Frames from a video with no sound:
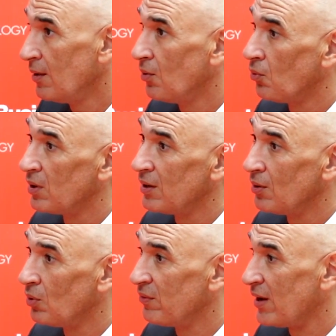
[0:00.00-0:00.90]

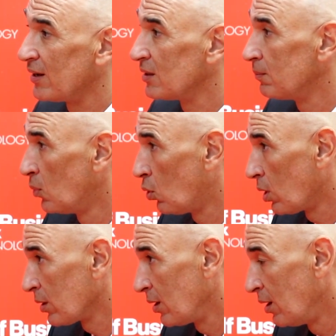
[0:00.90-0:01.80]
We've added
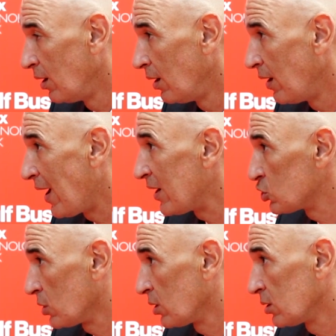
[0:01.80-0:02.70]
more
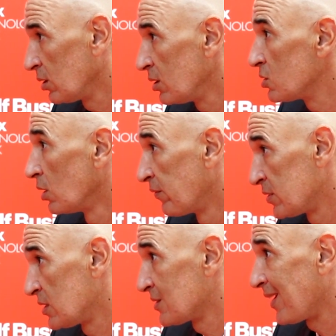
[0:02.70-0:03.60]
Azure
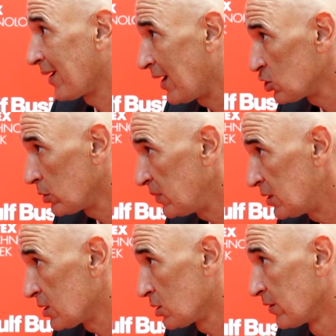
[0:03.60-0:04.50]
services like Azure
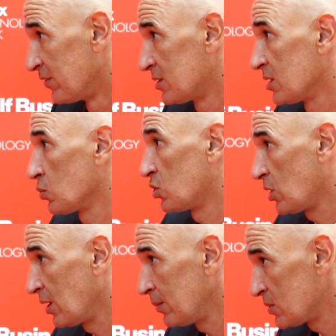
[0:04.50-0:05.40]
Media Services, which
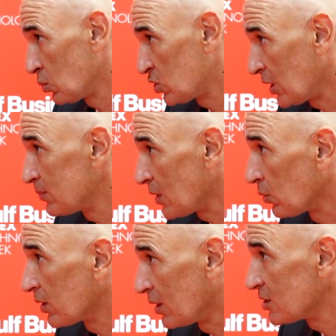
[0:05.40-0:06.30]
helps
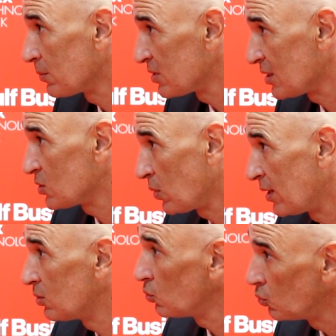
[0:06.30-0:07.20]
our customers as
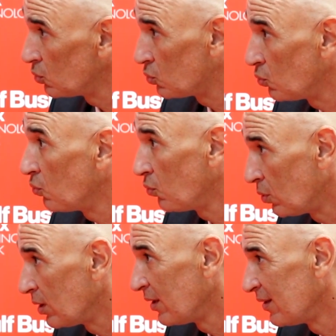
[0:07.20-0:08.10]
well
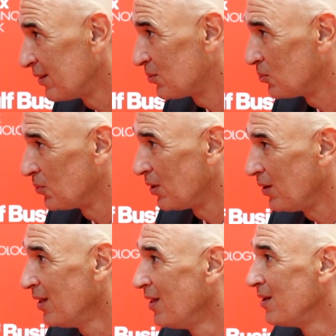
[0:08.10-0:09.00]
to
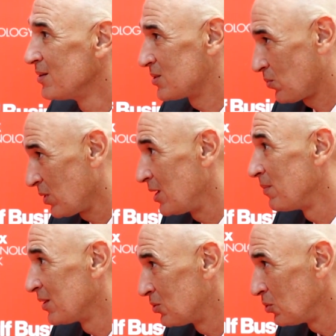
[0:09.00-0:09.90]

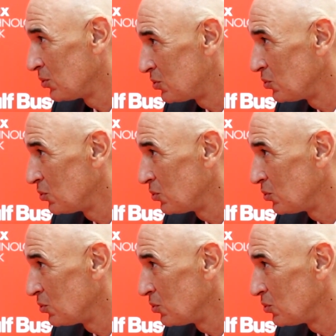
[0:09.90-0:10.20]
stream and do